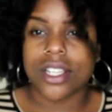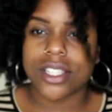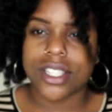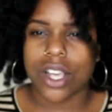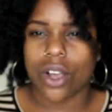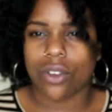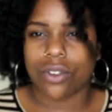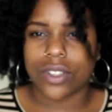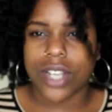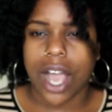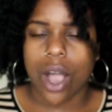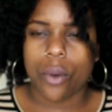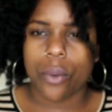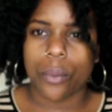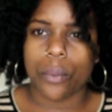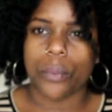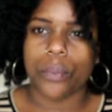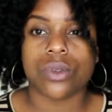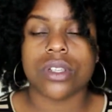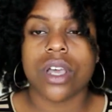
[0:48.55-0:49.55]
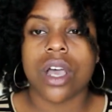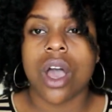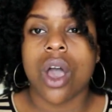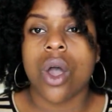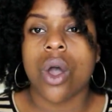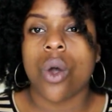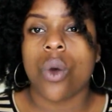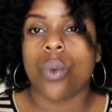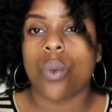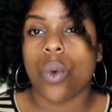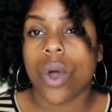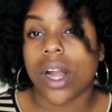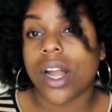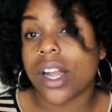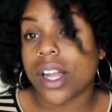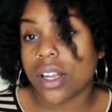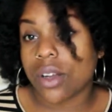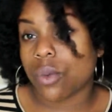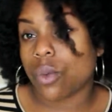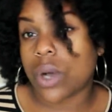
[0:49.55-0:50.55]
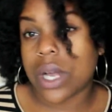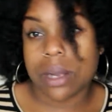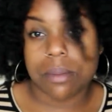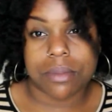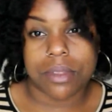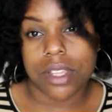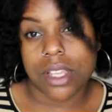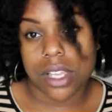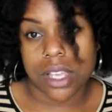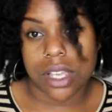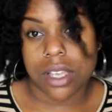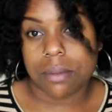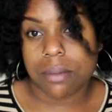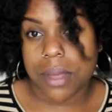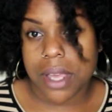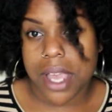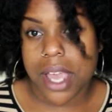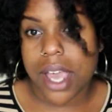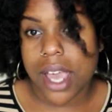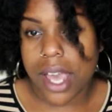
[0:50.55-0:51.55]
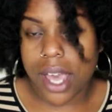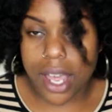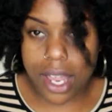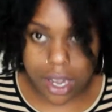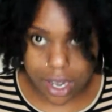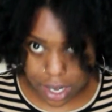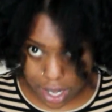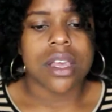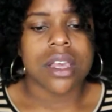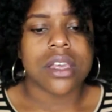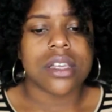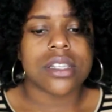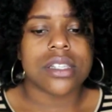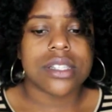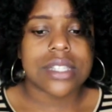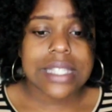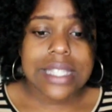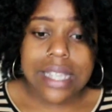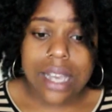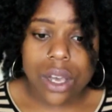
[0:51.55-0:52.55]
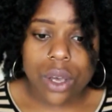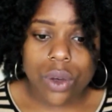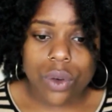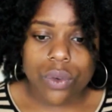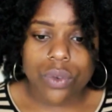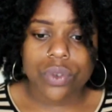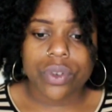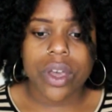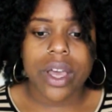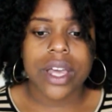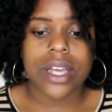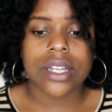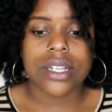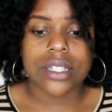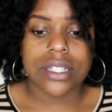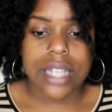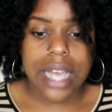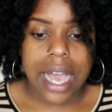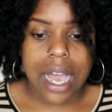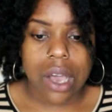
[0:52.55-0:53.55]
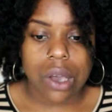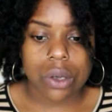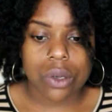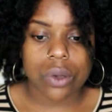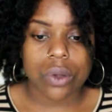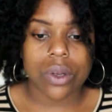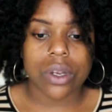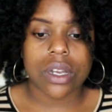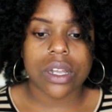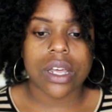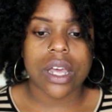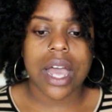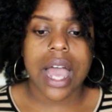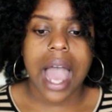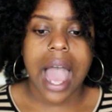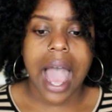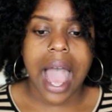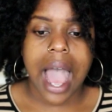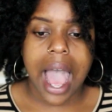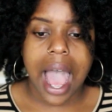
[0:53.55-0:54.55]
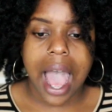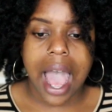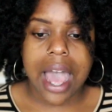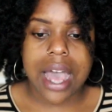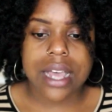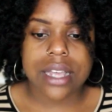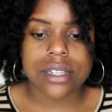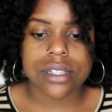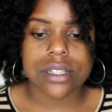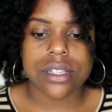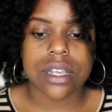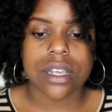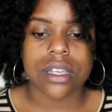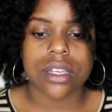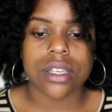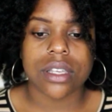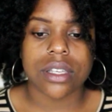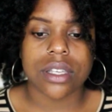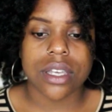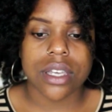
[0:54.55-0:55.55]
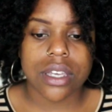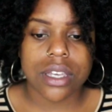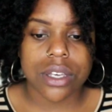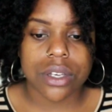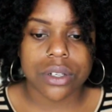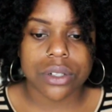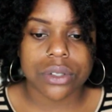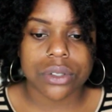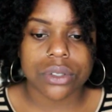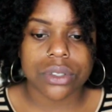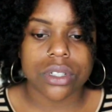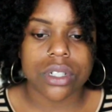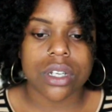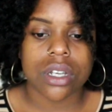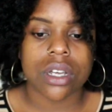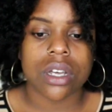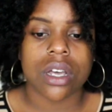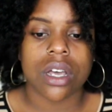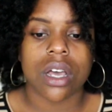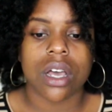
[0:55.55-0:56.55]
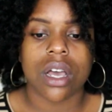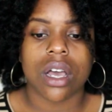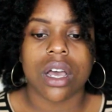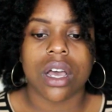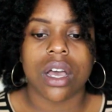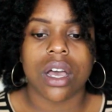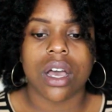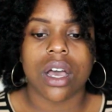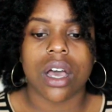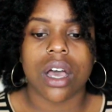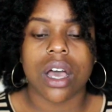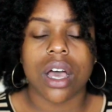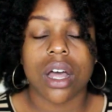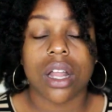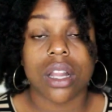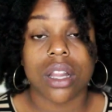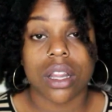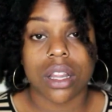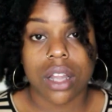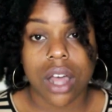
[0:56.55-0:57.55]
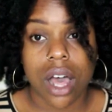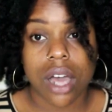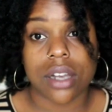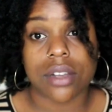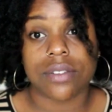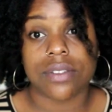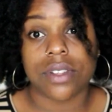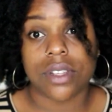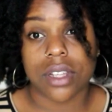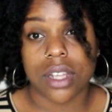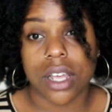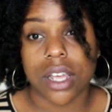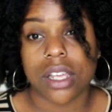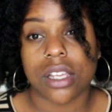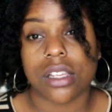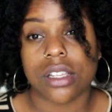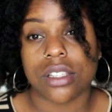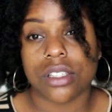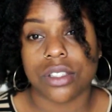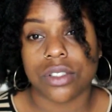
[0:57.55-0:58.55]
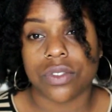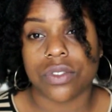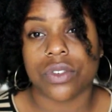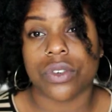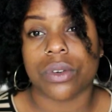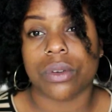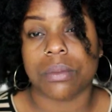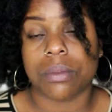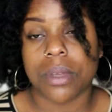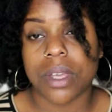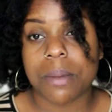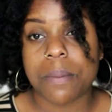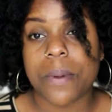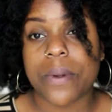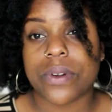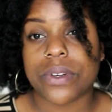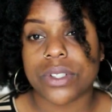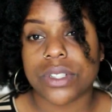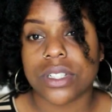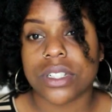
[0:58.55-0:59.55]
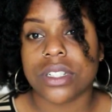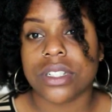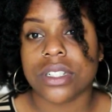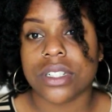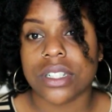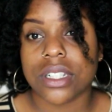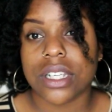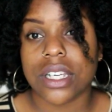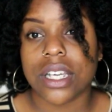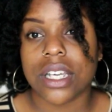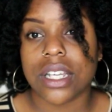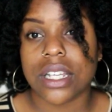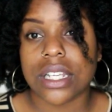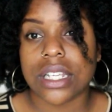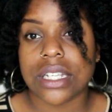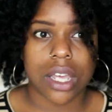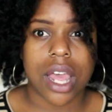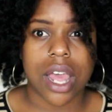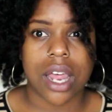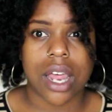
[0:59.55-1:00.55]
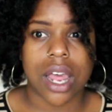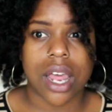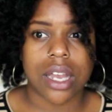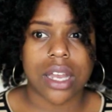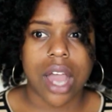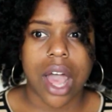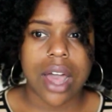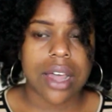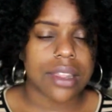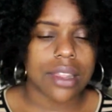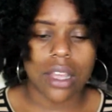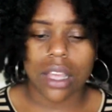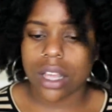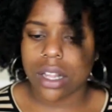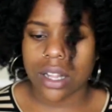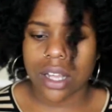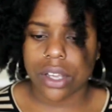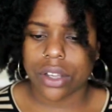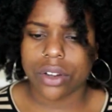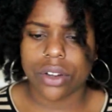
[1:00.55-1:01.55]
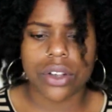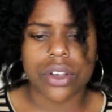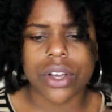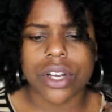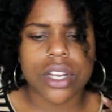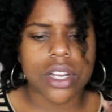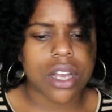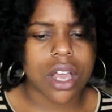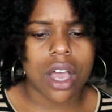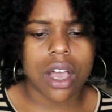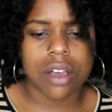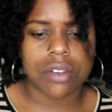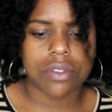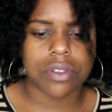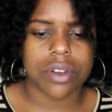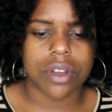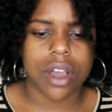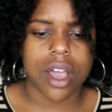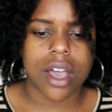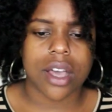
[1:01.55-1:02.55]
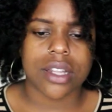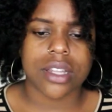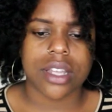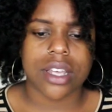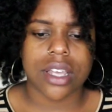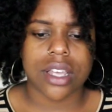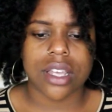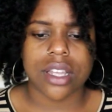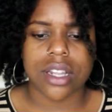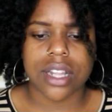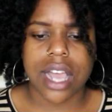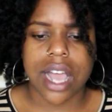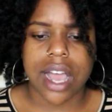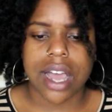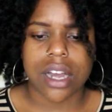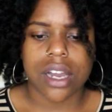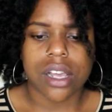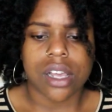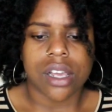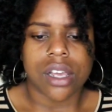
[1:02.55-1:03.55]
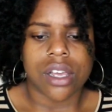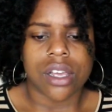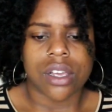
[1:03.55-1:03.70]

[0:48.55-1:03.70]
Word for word: self-doubt. What, what I'm thinking in my head. Self-doubt has killed a lot of things for me personally and, and, not thinking that you're good enough or not thinking that